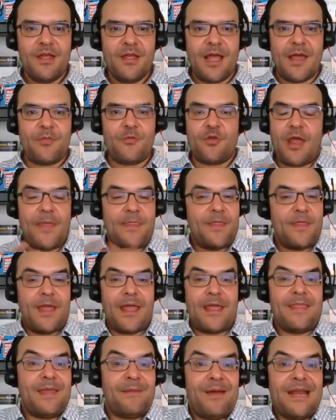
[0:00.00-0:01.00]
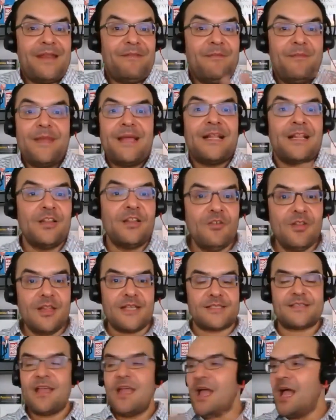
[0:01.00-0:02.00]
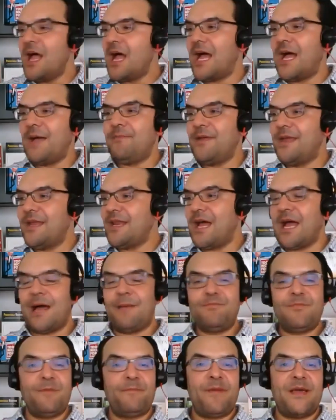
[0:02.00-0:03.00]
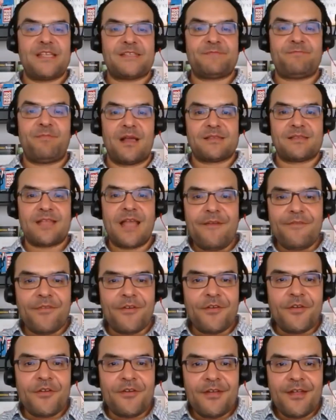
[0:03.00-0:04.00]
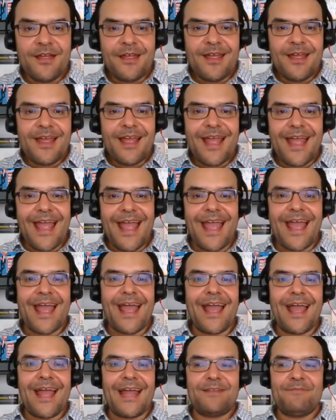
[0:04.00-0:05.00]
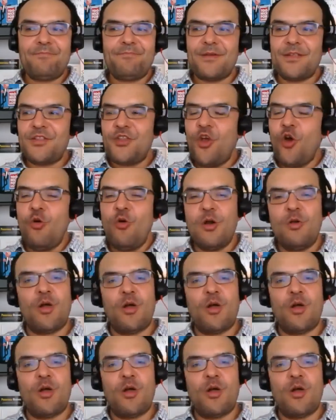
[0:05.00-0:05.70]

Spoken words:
And they might even be clueless. I mean, I'm the best boss ever, but no one